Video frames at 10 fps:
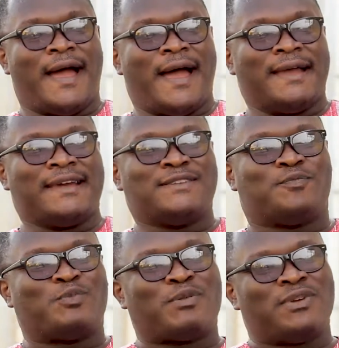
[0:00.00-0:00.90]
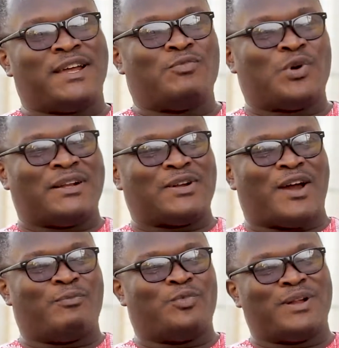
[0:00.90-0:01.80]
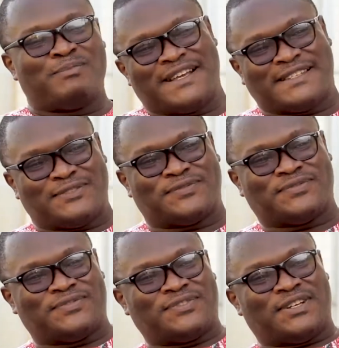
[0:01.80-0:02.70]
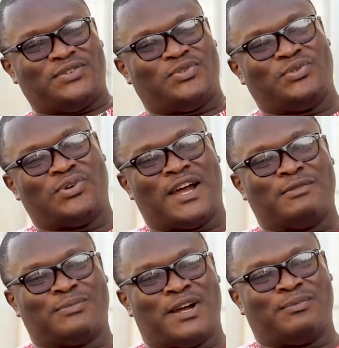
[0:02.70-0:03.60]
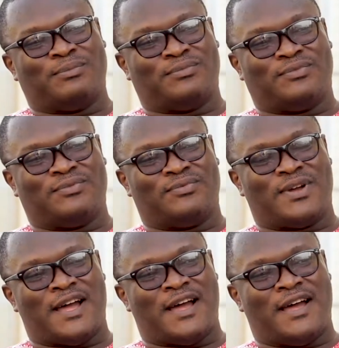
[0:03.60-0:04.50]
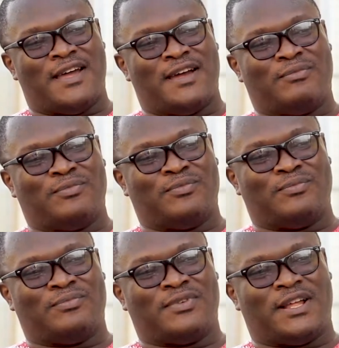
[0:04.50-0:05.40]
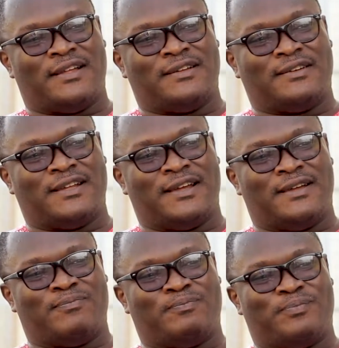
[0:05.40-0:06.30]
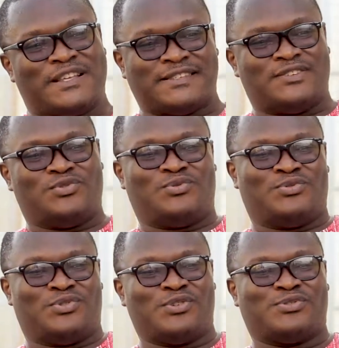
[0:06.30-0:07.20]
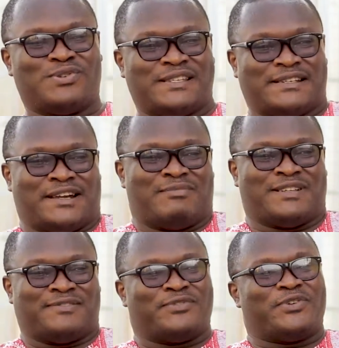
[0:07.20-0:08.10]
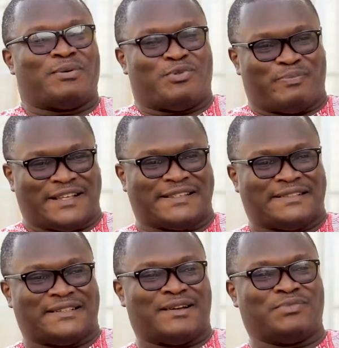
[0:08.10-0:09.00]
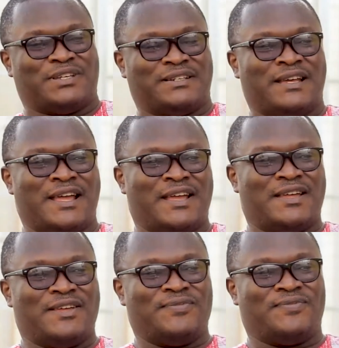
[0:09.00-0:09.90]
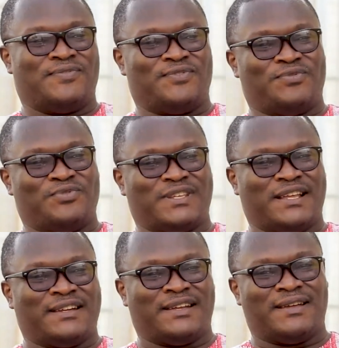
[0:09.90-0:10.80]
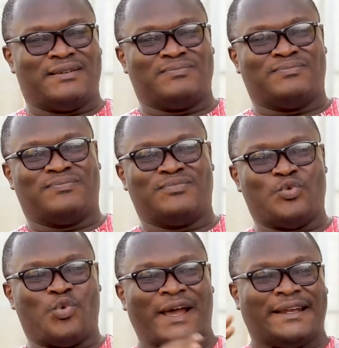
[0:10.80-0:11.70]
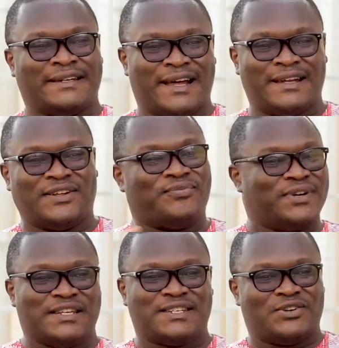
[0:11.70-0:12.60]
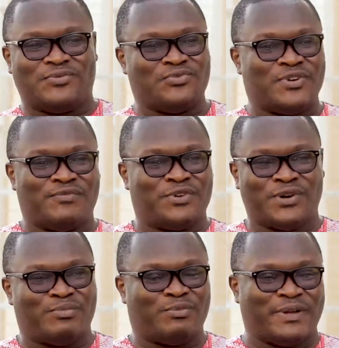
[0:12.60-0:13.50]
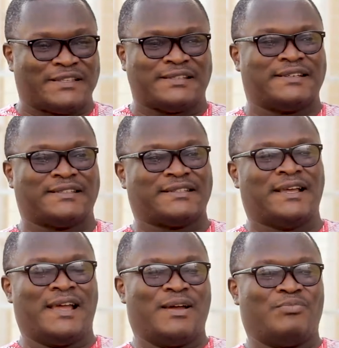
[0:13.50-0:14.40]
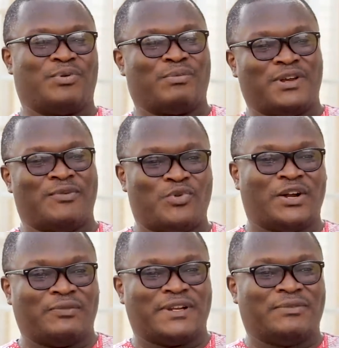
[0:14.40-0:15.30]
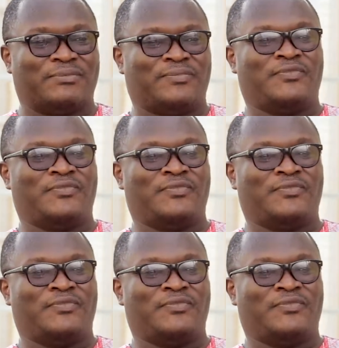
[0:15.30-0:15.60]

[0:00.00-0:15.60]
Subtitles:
I guess probably I'm one myself. I am the person you also describe as a vulnerable person. I mean, if you take the wider definition of who a vulnerable person is, probably I'm one of them.